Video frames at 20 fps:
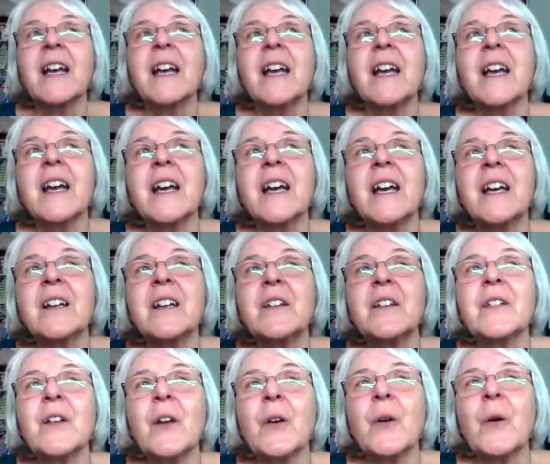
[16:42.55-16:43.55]
And
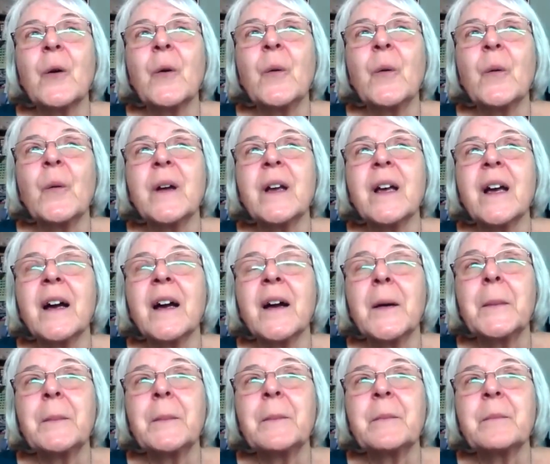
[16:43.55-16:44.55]
so
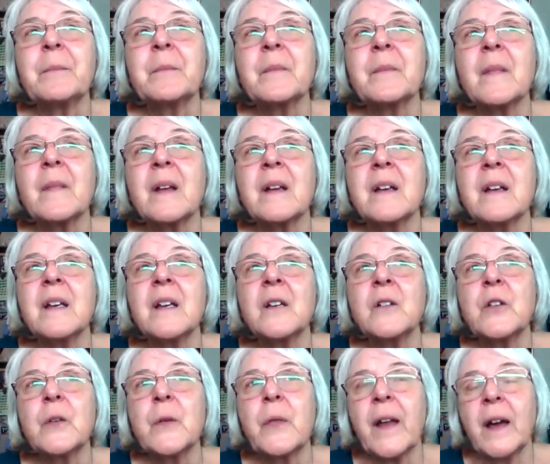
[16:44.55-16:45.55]
um, in
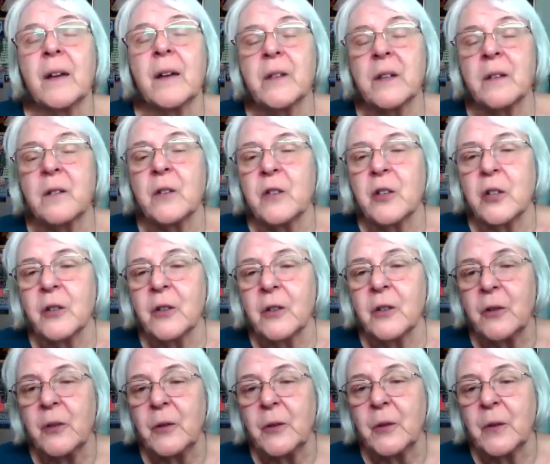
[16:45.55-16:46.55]

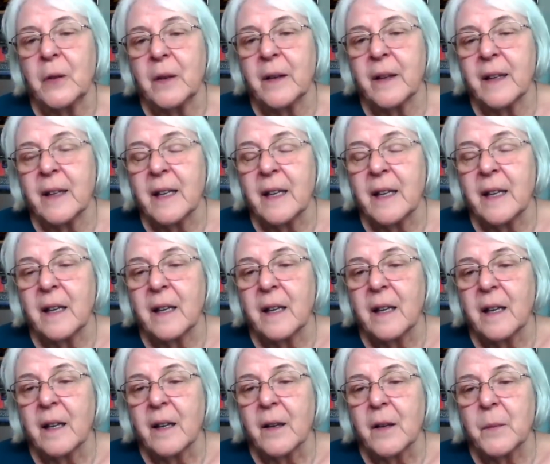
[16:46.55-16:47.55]
2002,
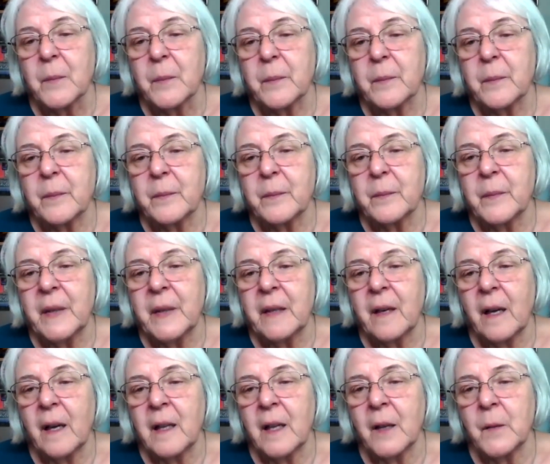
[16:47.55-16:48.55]

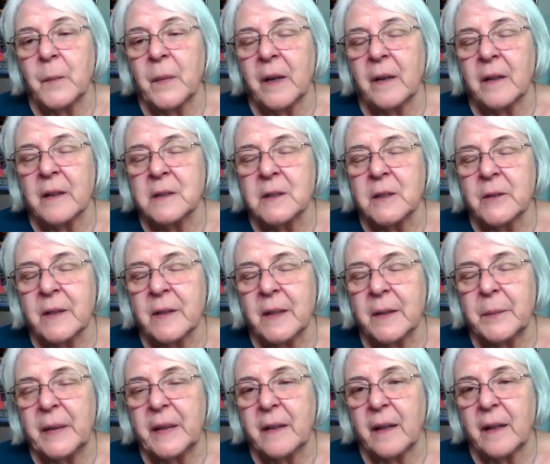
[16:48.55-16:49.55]
Miguel and Marta Luna
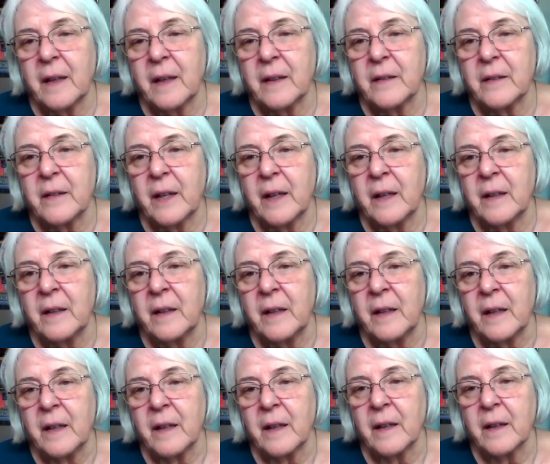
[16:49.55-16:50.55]
began
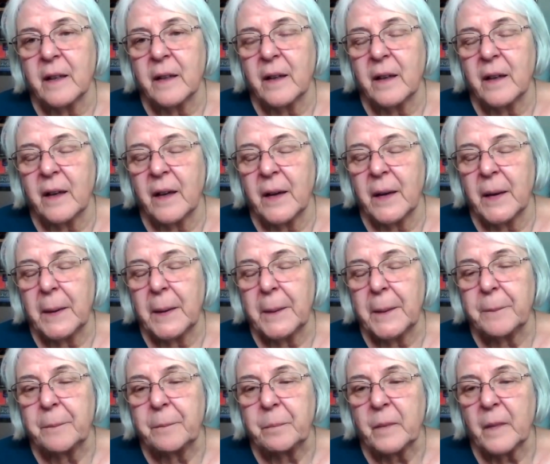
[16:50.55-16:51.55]
attending
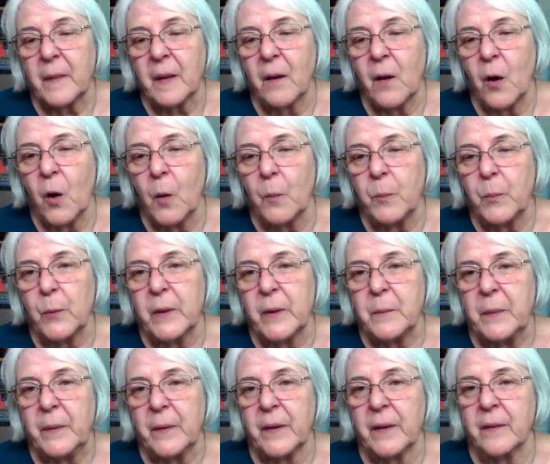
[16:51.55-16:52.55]
um, Hope
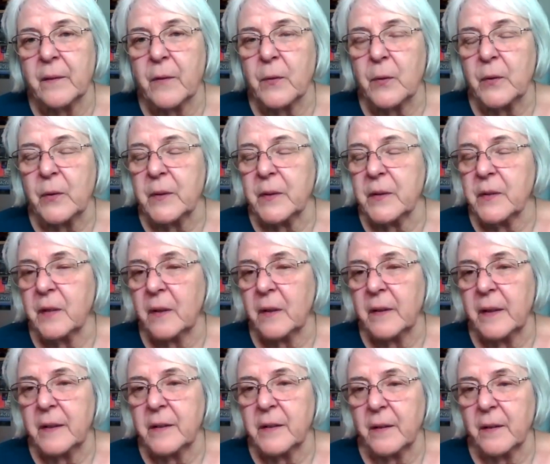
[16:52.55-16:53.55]
Woodburn through a
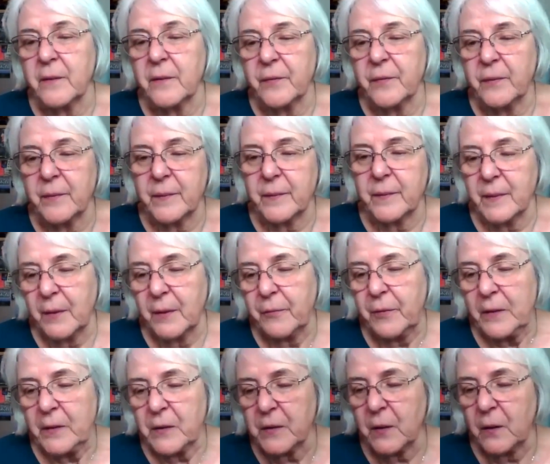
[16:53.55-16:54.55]
series of
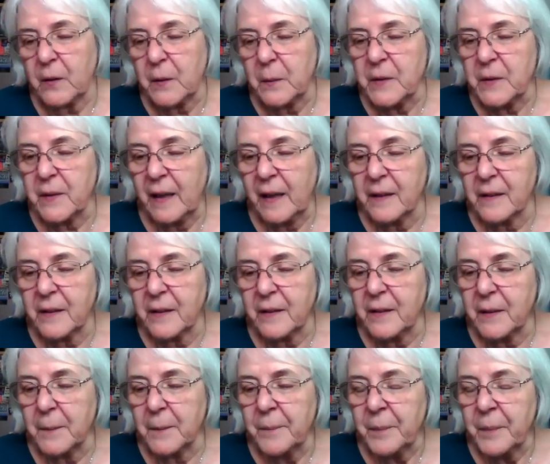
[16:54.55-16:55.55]
different
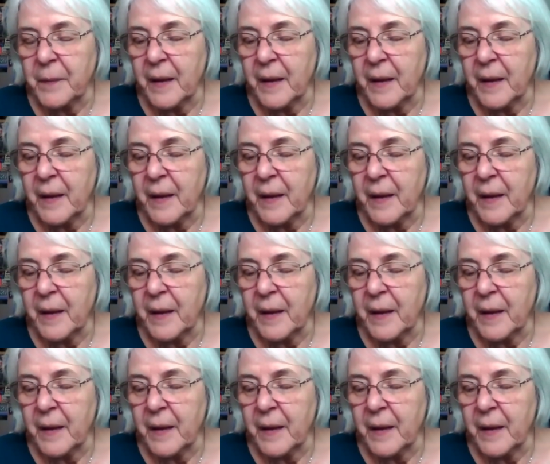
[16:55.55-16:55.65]
circumstances.